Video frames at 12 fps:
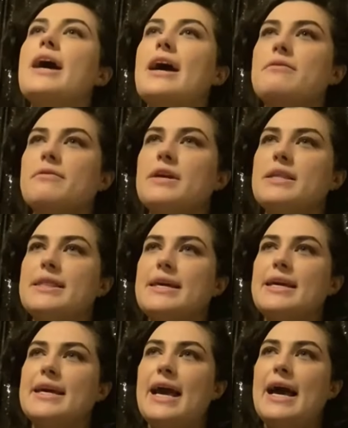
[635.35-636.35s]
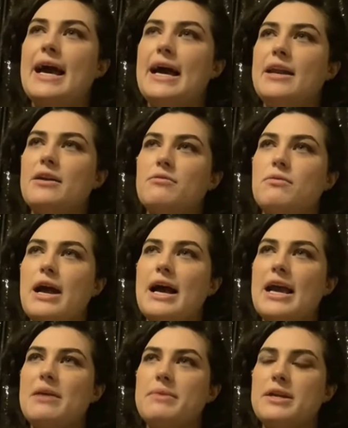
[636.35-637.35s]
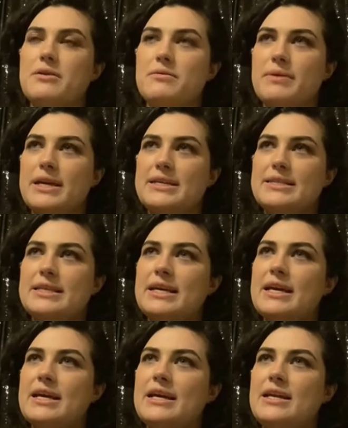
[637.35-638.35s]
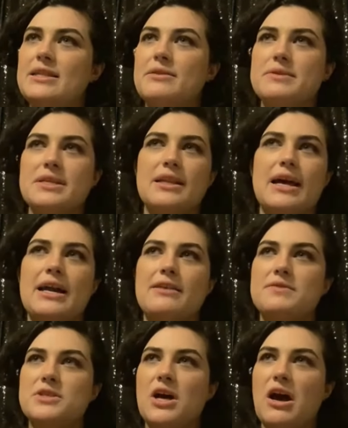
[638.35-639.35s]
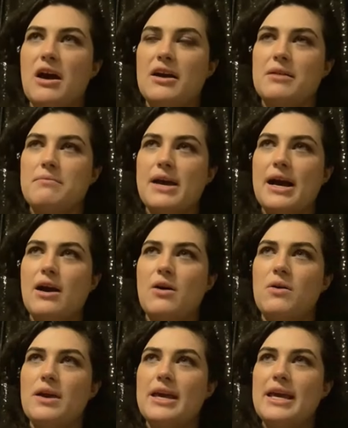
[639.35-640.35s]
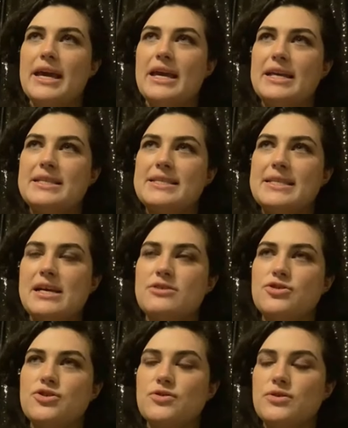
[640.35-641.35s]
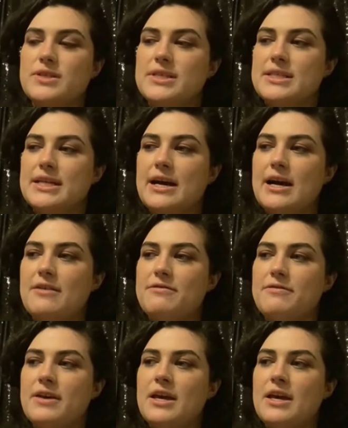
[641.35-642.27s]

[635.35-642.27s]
Everything had a rhyme and a reason. There was a lot of talk about ancestral stuff.